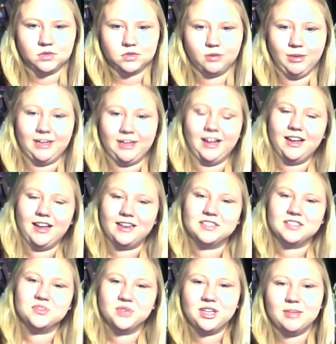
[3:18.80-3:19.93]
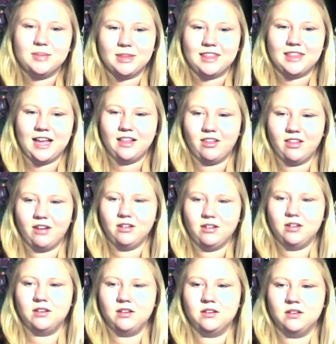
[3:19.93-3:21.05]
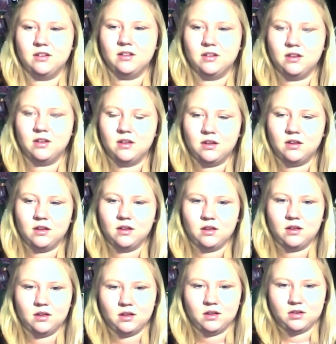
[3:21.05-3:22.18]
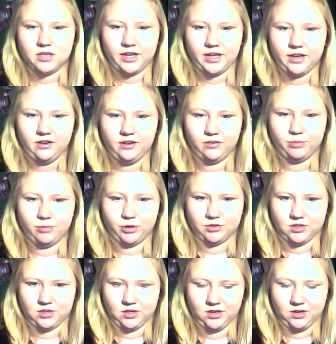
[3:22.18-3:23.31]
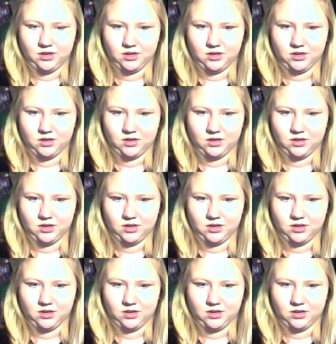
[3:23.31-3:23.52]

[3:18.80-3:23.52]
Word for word: Oh my god, has it really been that long? She had to have posted